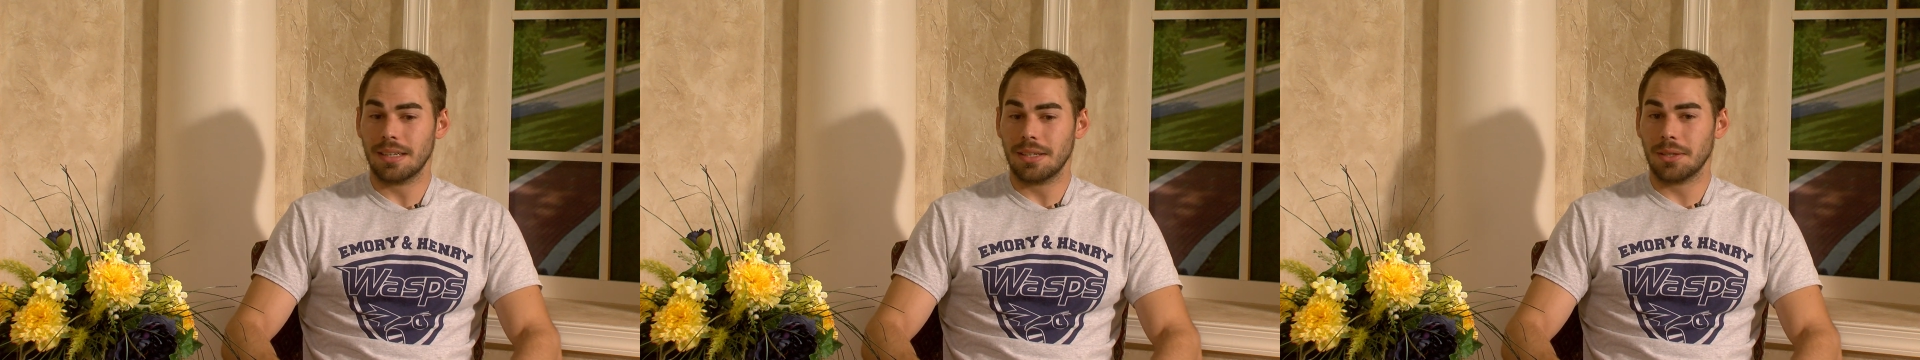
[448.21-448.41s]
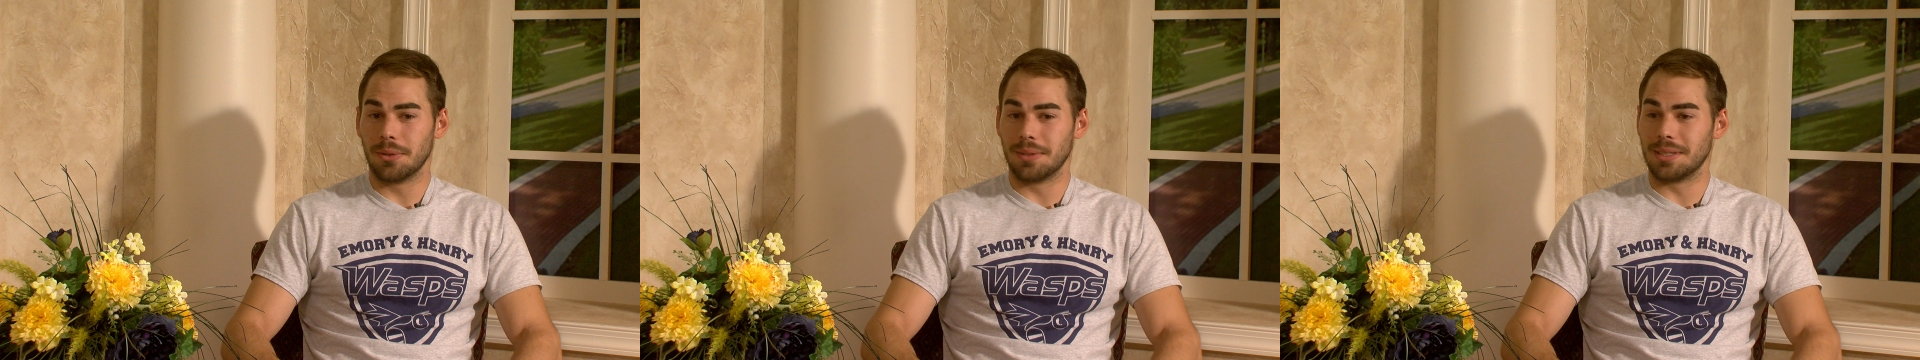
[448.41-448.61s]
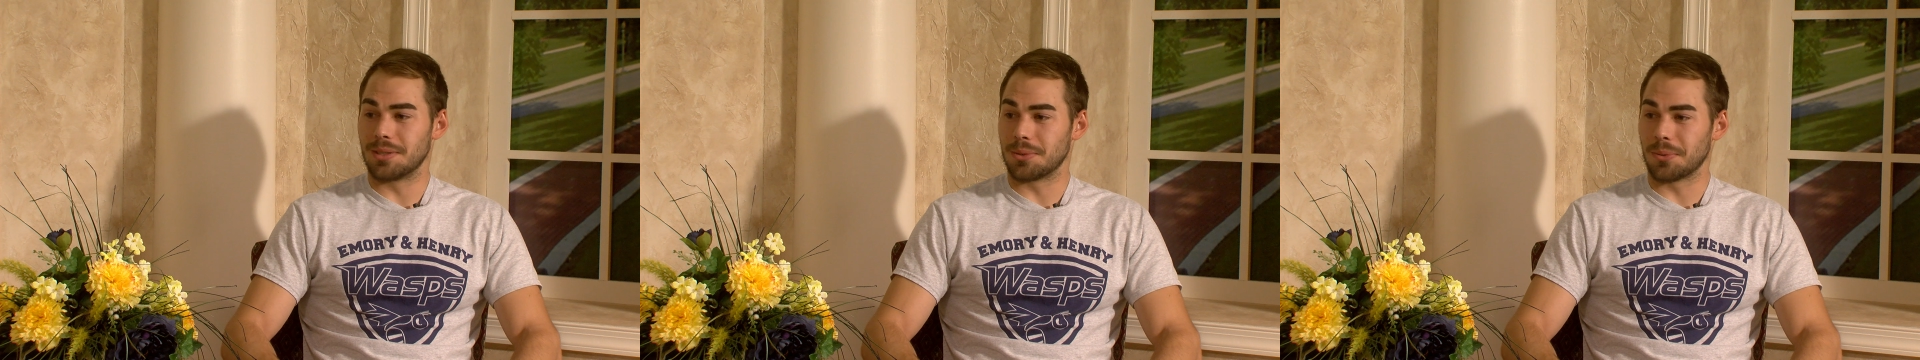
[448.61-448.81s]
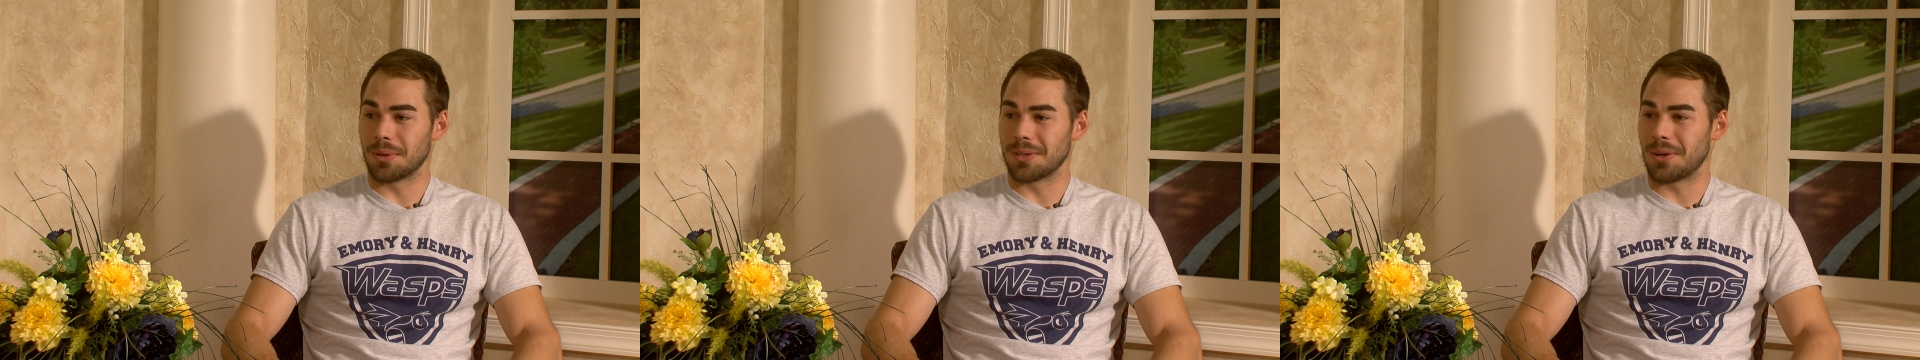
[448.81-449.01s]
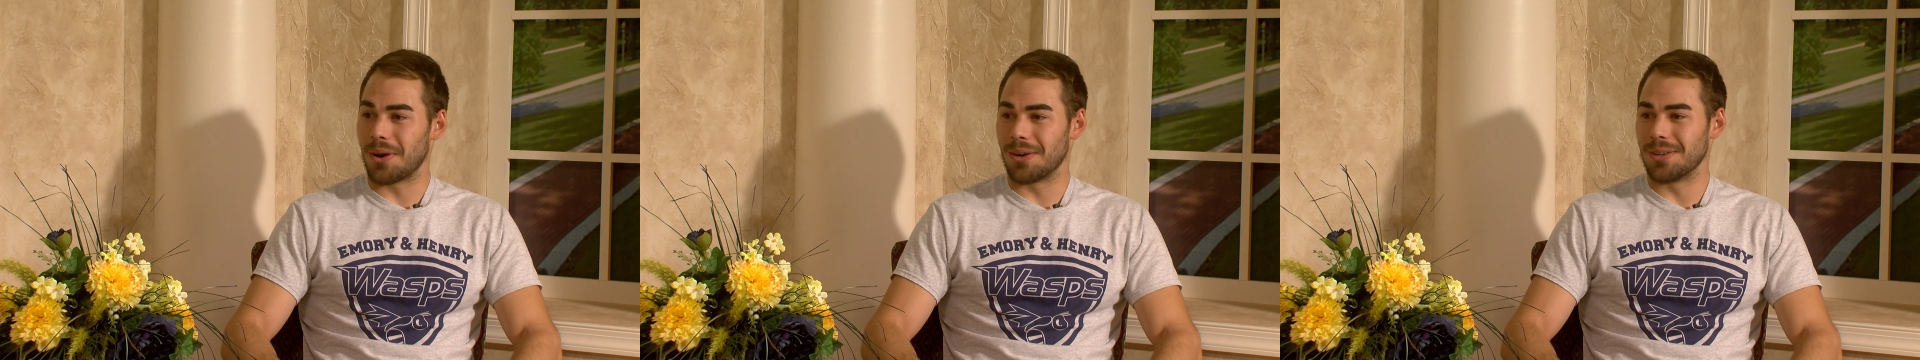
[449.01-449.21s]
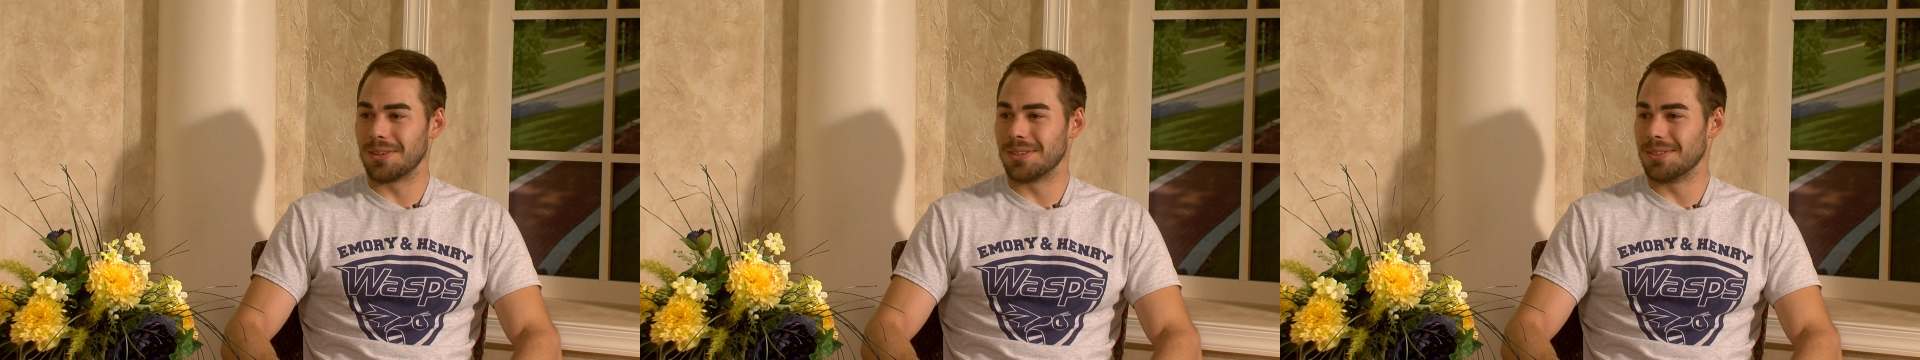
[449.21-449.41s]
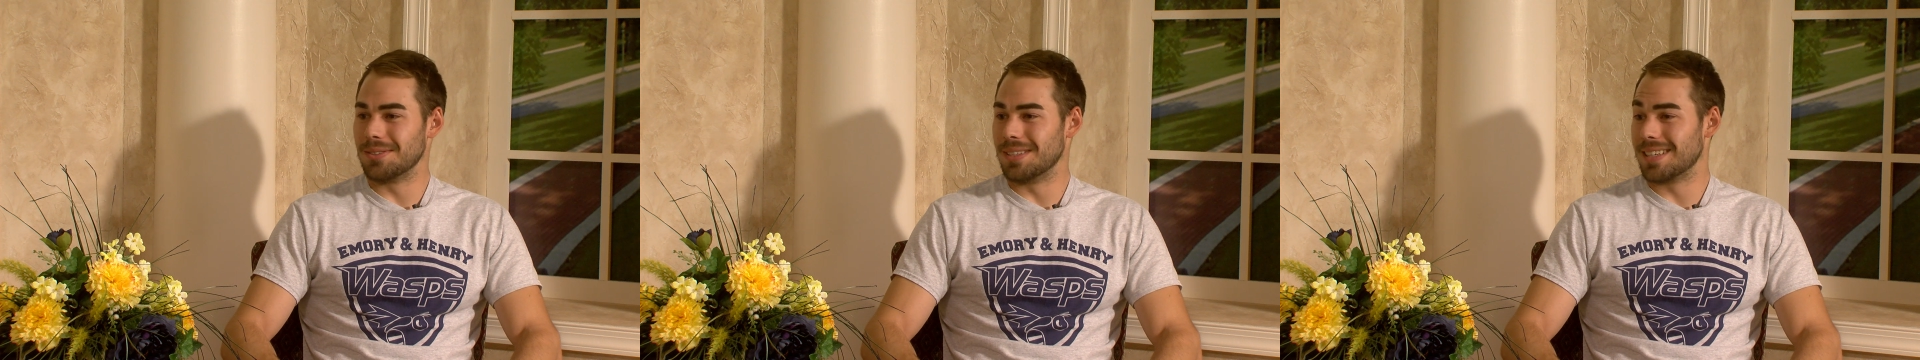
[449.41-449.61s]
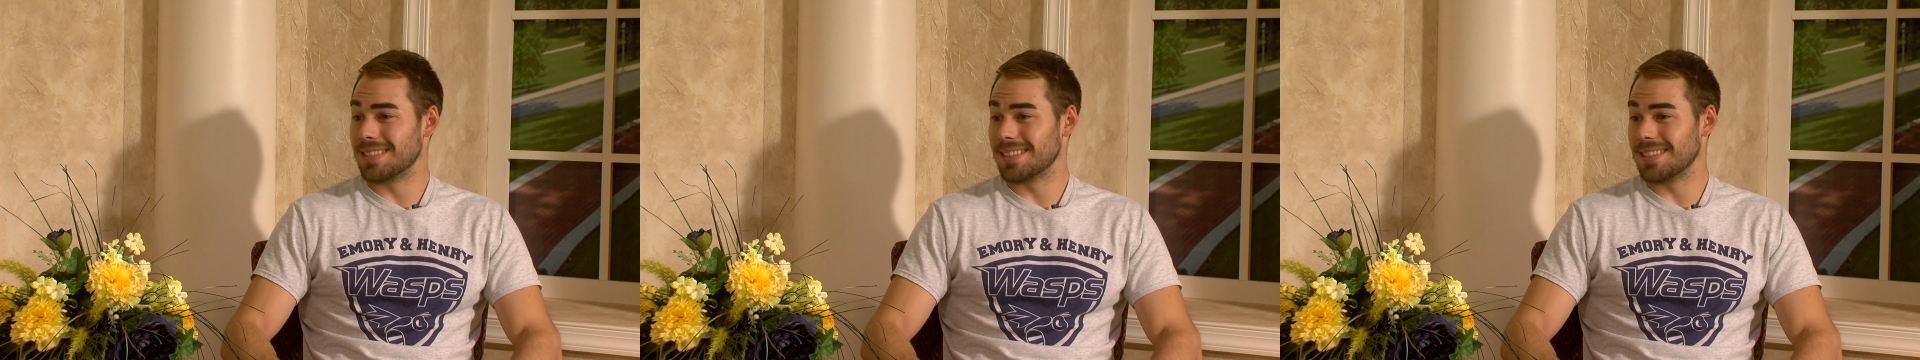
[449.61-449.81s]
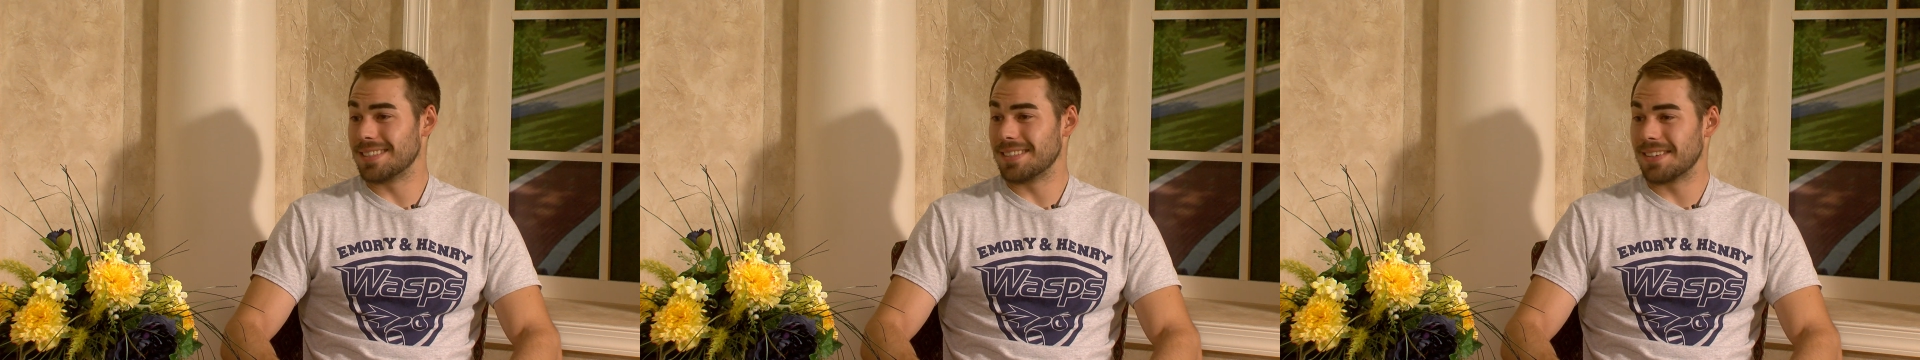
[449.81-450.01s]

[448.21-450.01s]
who needs to work harder, who doesn't.